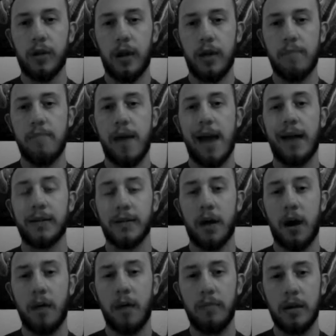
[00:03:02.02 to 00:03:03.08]
a mass
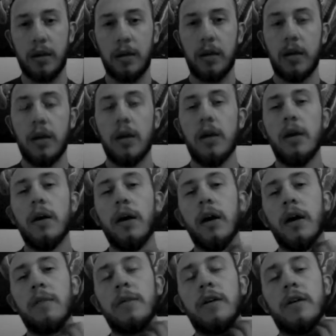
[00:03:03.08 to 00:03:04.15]
hobby.
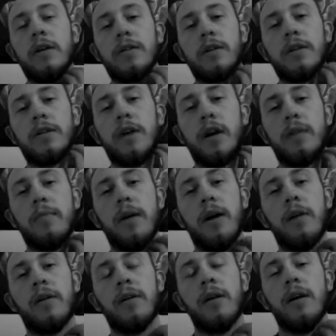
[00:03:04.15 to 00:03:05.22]
He goes on to talk
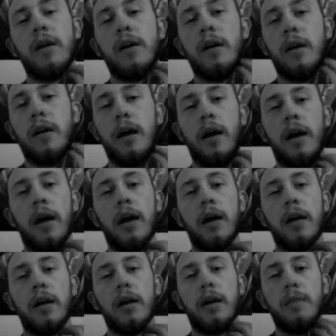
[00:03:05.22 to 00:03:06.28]
about
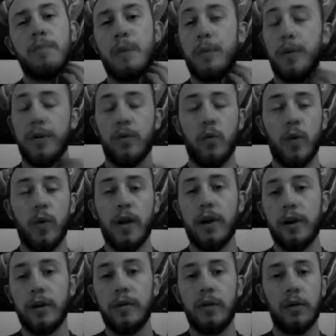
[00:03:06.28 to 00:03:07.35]
people that are
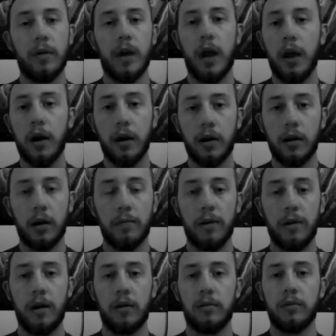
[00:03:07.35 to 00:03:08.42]
weird don't care
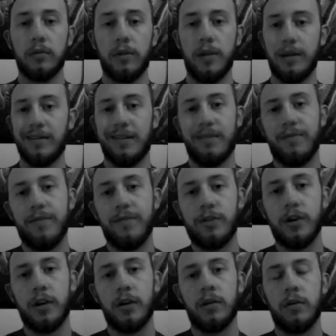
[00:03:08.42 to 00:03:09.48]
about things like
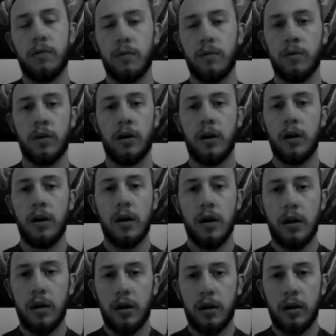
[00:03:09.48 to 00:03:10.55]
fishing or
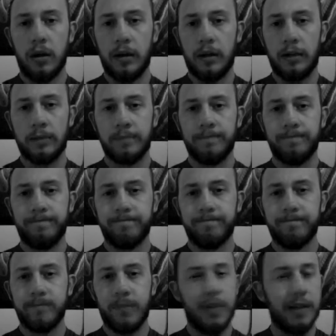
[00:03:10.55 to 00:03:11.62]
things
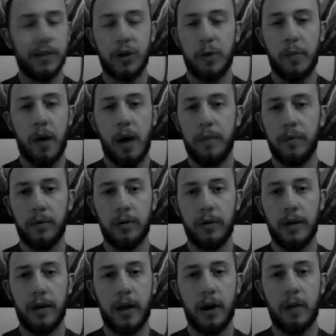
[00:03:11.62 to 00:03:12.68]
that are popular. They
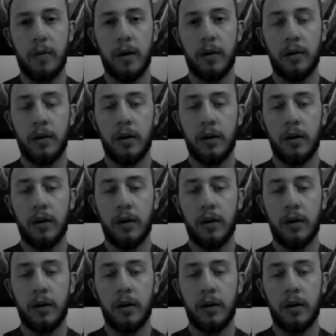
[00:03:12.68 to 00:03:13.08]
care about